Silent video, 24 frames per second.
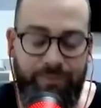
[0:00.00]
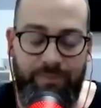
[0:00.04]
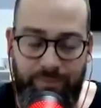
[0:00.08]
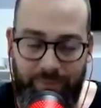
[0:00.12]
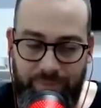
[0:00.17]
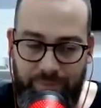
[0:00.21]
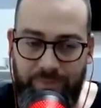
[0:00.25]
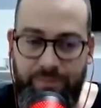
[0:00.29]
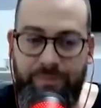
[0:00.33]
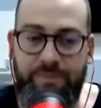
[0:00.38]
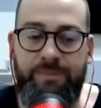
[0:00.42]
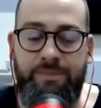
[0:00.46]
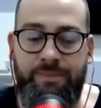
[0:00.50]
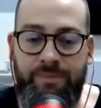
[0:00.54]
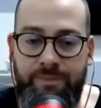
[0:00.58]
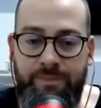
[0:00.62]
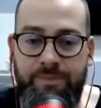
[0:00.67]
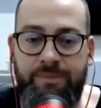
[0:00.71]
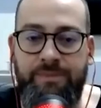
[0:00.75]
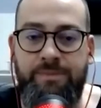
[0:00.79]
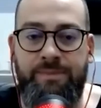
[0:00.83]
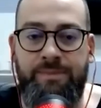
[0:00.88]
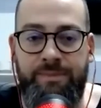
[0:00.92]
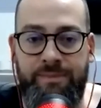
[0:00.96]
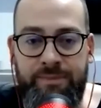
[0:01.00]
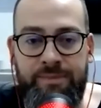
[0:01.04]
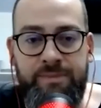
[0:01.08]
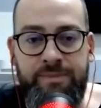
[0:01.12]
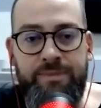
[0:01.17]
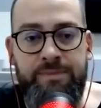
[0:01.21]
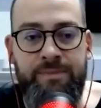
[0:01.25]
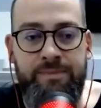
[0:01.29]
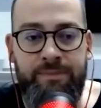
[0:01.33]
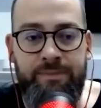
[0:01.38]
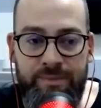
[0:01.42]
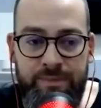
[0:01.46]
are as a company and,
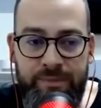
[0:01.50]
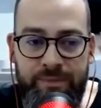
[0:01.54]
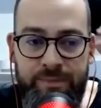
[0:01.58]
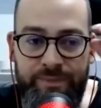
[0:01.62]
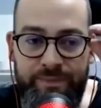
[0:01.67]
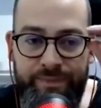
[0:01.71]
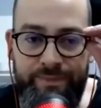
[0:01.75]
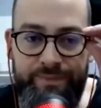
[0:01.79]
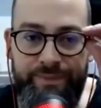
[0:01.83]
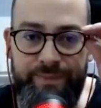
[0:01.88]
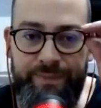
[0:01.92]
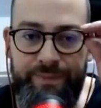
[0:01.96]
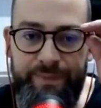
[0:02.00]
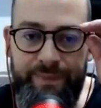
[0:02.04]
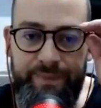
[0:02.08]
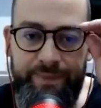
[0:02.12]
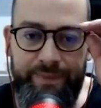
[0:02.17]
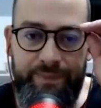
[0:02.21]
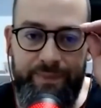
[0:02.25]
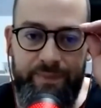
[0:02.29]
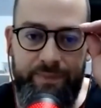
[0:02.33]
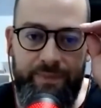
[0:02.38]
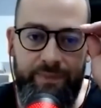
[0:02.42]
and who they what's their